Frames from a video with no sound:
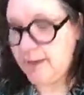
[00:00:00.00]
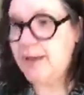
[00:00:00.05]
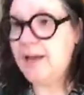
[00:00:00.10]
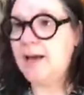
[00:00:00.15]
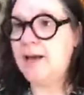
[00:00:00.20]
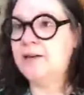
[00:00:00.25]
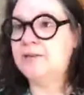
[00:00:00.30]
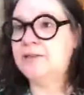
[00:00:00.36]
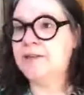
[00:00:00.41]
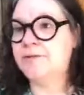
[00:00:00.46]

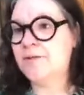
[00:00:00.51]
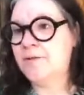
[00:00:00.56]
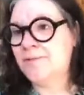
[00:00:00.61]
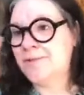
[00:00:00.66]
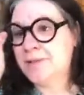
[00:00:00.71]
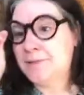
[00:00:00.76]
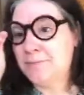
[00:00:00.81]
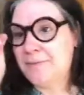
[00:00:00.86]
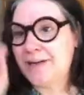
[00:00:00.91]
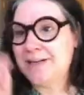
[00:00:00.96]
How's
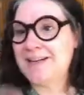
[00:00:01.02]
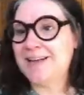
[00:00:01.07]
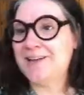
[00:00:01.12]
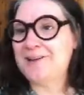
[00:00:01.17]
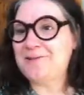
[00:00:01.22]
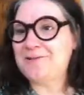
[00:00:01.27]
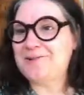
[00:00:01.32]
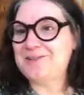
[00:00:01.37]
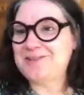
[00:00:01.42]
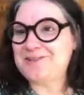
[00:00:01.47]
everyone's Monday
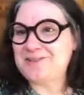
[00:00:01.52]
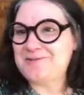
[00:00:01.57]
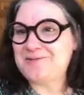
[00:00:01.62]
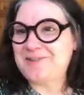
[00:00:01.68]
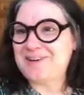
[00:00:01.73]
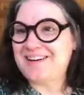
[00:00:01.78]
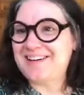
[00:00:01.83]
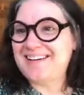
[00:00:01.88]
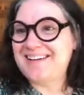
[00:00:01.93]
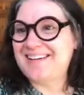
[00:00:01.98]
going so
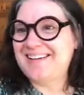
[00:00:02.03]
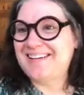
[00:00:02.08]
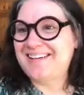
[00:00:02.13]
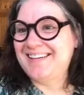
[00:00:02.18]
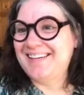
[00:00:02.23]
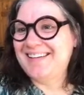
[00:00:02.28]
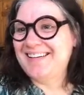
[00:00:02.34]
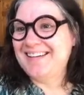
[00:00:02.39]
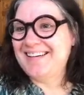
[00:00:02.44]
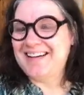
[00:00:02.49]
far?
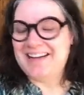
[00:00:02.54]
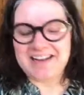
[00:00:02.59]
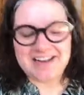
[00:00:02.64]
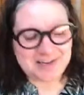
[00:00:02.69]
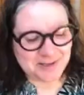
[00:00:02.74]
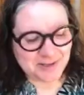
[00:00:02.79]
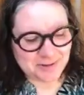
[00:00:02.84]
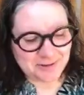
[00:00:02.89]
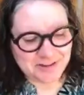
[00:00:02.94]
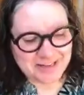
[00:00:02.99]
Hi,
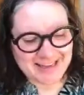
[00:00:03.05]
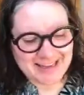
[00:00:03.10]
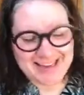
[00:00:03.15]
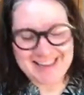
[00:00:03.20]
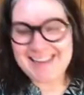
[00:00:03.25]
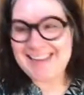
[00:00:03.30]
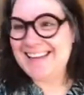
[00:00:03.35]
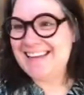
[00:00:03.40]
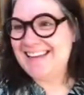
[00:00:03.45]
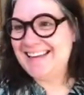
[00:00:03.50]
Julie.
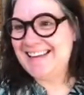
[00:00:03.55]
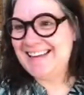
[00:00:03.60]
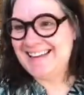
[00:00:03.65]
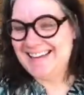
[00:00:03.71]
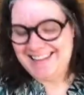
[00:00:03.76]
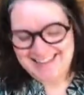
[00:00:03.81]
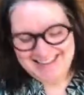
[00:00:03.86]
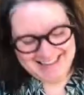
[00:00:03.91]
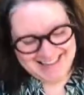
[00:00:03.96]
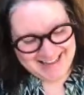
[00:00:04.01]

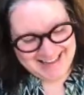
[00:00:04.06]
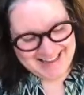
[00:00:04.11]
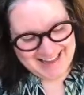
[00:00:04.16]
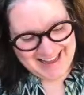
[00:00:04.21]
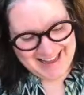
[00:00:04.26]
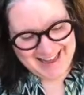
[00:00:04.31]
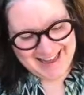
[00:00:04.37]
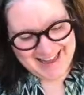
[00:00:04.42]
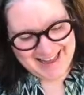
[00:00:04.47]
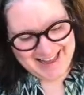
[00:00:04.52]

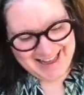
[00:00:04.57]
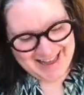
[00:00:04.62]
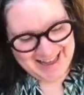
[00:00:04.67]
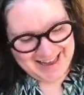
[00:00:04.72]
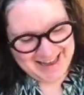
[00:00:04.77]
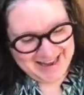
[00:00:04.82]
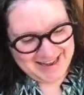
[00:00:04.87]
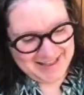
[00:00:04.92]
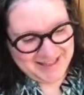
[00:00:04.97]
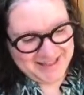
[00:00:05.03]

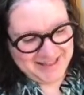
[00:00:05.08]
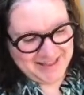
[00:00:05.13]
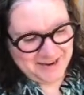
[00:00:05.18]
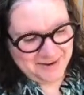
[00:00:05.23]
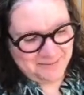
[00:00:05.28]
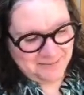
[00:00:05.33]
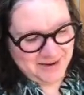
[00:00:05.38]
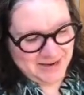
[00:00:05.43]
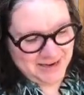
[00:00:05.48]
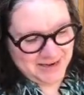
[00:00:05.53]
And then
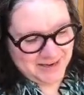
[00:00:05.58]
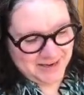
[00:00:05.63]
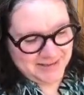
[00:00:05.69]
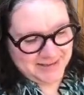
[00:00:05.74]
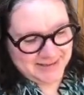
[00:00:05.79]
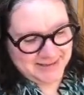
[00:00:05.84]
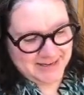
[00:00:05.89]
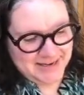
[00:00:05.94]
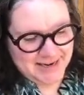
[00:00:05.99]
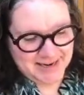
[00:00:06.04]
we
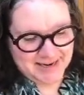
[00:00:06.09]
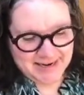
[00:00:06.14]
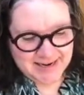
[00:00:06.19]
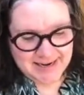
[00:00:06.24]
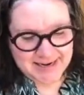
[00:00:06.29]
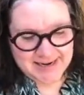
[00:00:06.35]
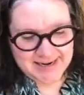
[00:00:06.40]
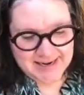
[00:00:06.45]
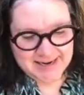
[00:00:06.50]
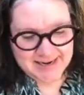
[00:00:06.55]
just need
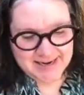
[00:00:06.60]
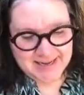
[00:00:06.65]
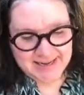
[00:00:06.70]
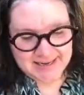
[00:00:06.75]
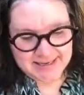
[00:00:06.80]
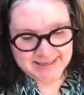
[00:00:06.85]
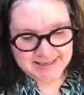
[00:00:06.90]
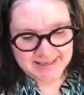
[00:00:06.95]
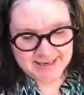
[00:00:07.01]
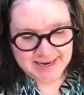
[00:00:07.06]
a
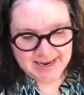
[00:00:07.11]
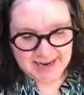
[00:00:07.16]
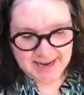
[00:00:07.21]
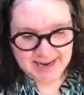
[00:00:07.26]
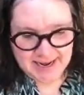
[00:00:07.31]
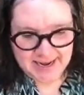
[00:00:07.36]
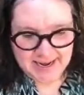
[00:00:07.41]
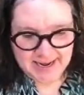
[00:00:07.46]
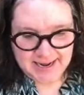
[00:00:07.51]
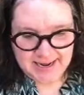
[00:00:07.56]

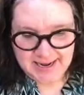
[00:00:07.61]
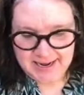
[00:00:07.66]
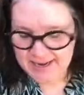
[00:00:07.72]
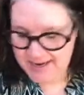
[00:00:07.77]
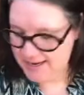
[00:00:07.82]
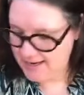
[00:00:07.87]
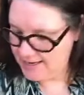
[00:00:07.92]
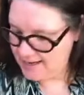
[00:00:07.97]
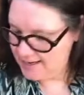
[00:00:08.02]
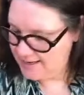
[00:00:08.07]

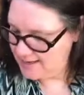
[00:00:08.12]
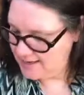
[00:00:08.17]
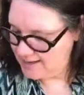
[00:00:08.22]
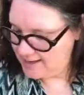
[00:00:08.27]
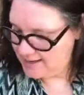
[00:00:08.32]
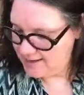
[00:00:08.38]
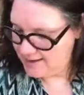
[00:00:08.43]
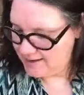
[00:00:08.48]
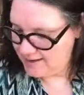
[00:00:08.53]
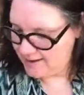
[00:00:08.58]
tag.
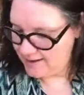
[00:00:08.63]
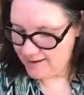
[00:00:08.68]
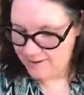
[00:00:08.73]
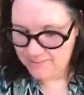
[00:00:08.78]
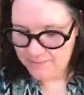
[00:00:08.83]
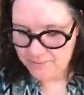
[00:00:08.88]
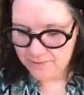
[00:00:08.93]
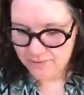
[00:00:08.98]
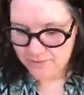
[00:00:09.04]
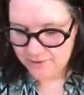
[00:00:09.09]

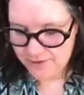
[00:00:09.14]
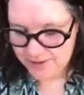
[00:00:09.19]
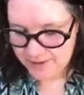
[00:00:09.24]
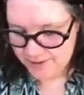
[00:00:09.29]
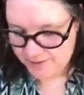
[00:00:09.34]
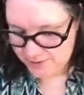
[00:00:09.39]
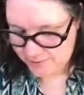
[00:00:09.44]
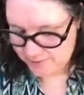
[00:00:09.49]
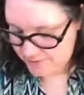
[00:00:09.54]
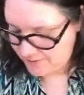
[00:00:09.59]
I'm going
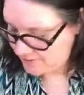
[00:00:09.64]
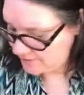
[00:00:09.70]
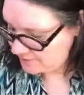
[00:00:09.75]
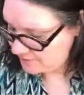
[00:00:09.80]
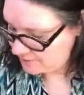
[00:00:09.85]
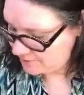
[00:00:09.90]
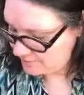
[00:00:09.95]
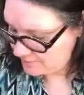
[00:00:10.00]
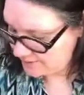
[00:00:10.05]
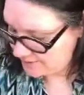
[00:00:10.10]
to
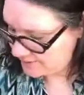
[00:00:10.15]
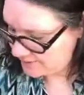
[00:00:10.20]
assume it's